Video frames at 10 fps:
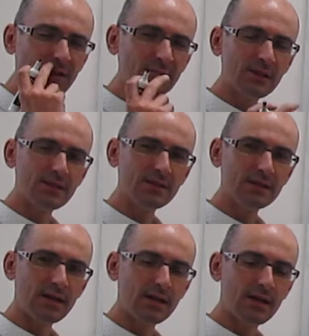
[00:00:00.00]
that means is
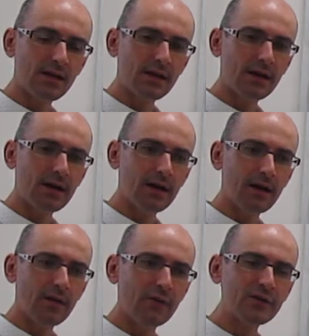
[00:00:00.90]
that uh,
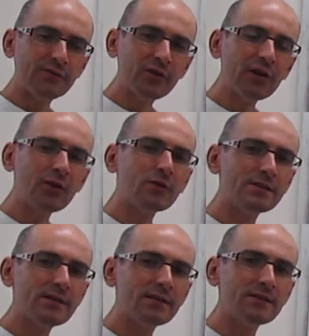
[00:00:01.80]
uh, there's very little
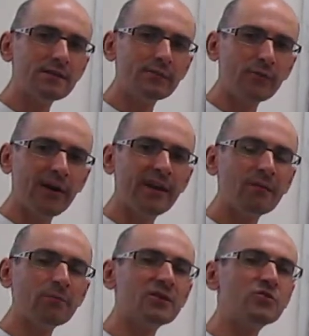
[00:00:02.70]
tendency for A
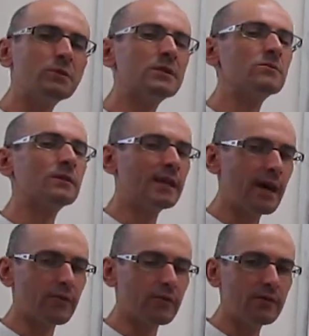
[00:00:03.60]
and B to be
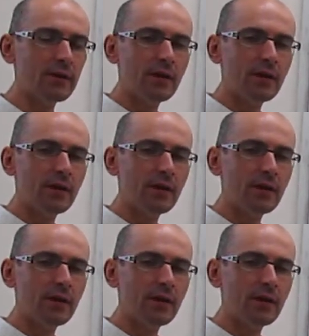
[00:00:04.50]
together,